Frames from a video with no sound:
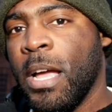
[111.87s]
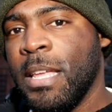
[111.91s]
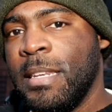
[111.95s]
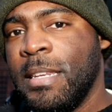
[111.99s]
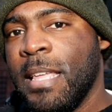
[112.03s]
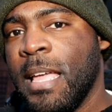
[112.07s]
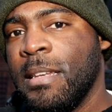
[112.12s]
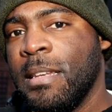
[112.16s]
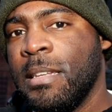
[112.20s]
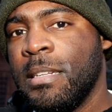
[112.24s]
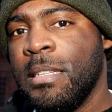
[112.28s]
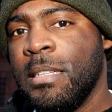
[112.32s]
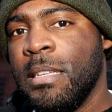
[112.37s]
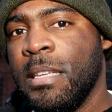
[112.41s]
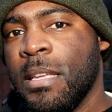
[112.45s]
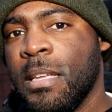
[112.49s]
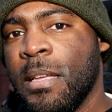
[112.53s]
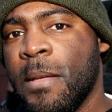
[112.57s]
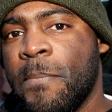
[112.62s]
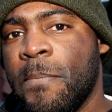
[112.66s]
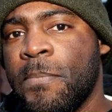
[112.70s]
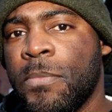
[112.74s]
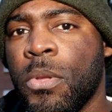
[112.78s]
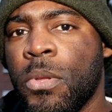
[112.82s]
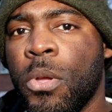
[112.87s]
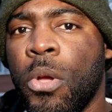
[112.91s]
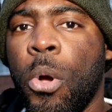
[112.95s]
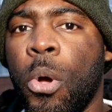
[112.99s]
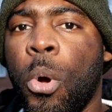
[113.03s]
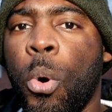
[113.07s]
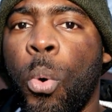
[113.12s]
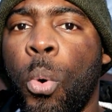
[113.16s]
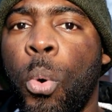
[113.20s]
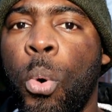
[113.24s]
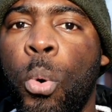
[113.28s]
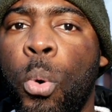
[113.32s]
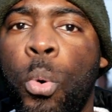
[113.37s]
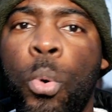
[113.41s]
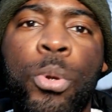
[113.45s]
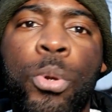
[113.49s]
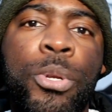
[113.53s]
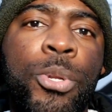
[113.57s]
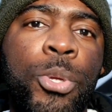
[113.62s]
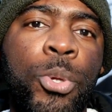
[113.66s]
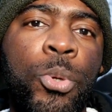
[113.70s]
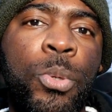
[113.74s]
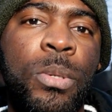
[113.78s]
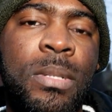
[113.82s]
identity. Who
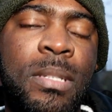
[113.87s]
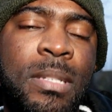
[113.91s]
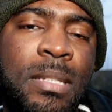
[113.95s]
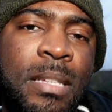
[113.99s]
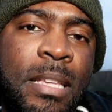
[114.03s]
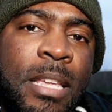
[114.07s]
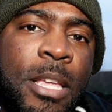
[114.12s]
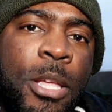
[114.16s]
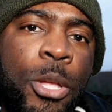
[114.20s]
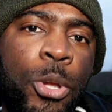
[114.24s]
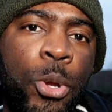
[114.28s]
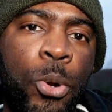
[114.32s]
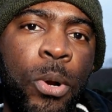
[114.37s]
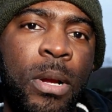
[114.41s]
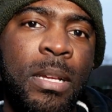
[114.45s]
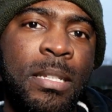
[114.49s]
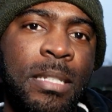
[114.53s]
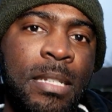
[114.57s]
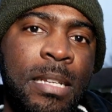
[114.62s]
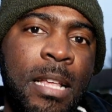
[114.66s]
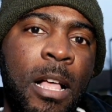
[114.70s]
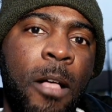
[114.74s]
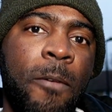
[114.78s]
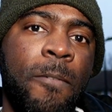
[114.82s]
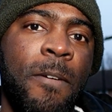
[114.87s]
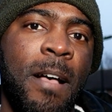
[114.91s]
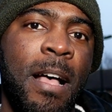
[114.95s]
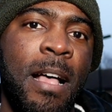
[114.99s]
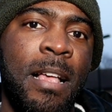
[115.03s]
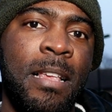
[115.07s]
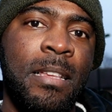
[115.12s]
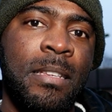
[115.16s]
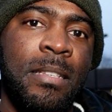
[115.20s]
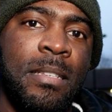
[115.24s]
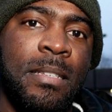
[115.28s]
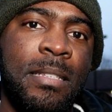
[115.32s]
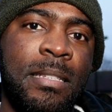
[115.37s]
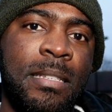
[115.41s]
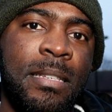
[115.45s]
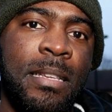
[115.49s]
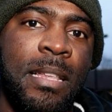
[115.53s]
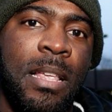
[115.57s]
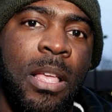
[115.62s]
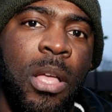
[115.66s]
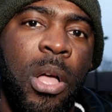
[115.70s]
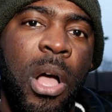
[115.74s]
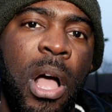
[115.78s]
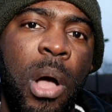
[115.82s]
do you see yourself as?
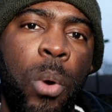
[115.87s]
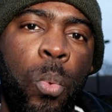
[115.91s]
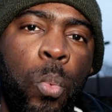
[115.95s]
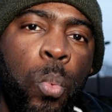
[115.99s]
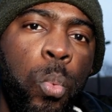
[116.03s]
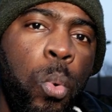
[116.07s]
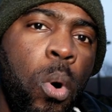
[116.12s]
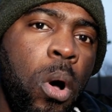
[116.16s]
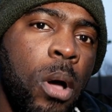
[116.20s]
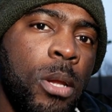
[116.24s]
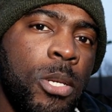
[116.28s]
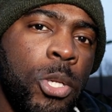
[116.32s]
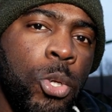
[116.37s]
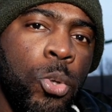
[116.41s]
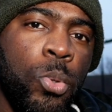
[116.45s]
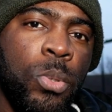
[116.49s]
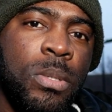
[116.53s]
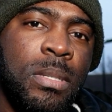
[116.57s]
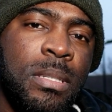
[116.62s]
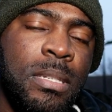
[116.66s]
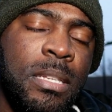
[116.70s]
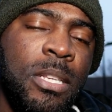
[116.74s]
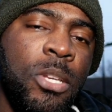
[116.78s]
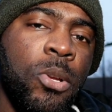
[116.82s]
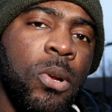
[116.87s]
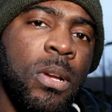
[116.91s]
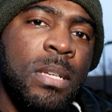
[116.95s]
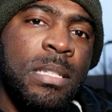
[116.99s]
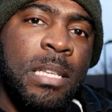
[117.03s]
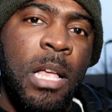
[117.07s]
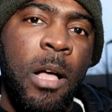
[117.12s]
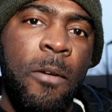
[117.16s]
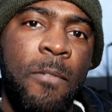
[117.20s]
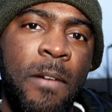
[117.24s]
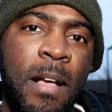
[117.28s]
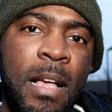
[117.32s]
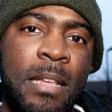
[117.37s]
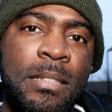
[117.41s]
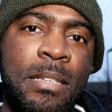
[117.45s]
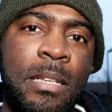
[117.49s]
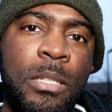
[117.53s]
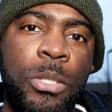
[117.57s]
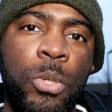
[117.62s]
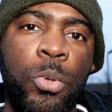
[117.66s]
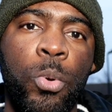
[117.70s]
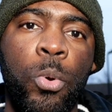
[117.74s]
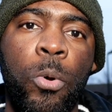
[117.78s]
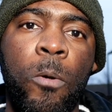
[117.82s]
And what do you see yourself
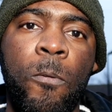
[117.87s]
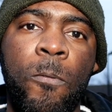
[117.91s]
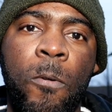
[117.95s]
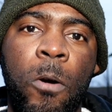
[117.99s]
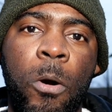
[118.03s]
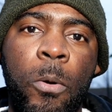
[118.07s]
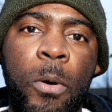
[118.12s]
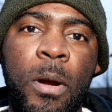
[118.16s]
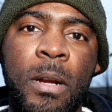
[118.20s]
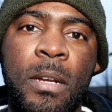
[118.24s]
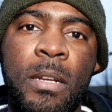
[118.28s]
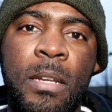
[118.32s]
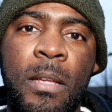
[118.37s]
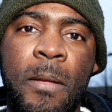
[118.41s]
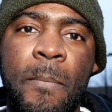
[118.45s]
as you go forward?